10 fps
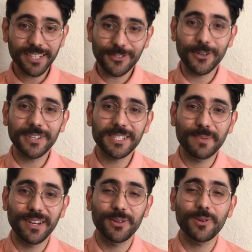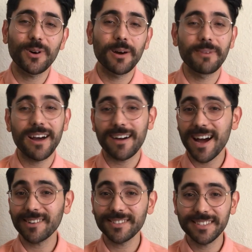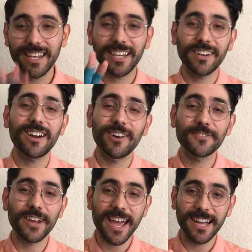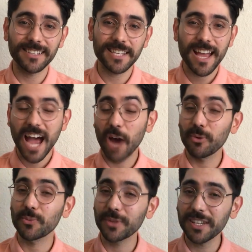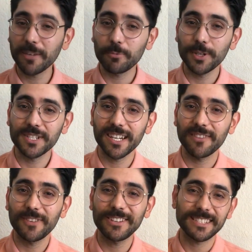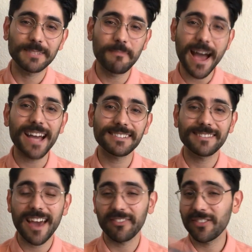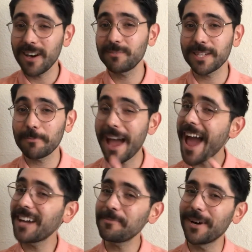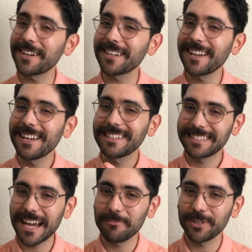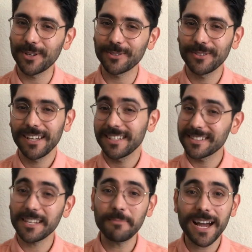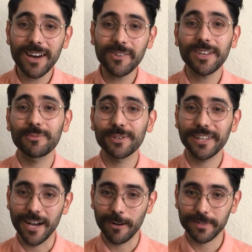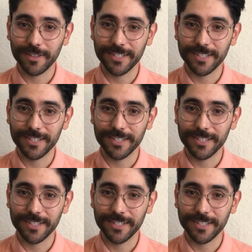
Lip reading: enjoying this video about how to take care of your hands, I would really appreciate if you could smash that thumbs up hand button down below. Somehow it really helps our